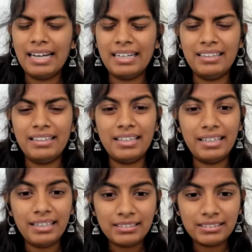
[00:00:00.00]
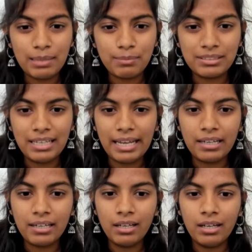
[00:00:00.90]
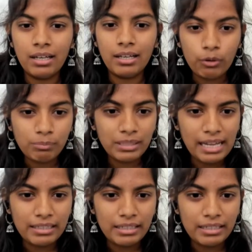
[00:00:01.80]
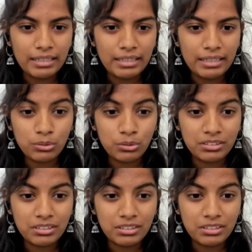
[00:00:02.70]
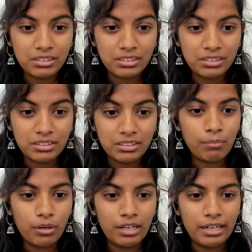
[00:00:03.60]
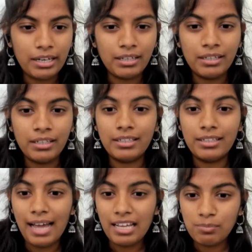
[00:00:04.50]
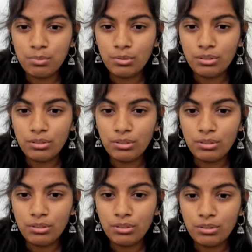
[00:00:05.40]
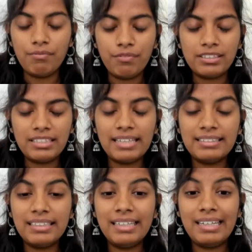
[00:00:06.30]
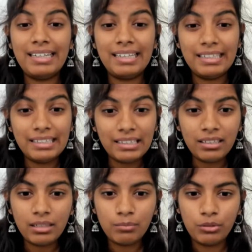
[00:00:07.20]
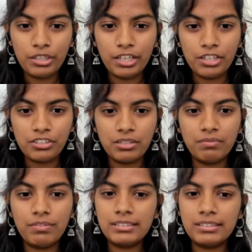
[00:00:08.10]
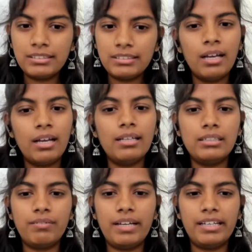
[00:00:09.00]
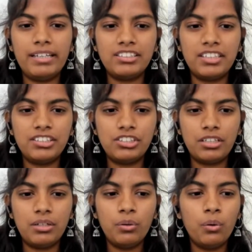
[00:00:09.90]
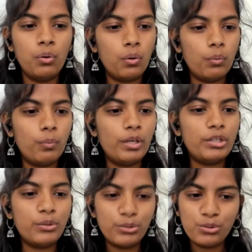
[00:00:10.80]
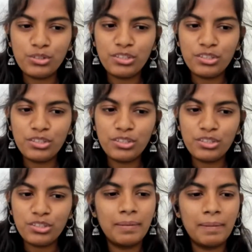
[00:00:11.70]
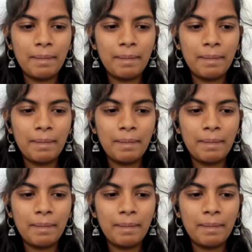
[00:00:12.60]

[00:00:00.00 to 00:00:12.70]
Highlighting the key steps like recruitment gathering, data sources, data modeling, dashboard design, and emphasizing clear communication with stakeholders is very essential. Over to you, Srijata.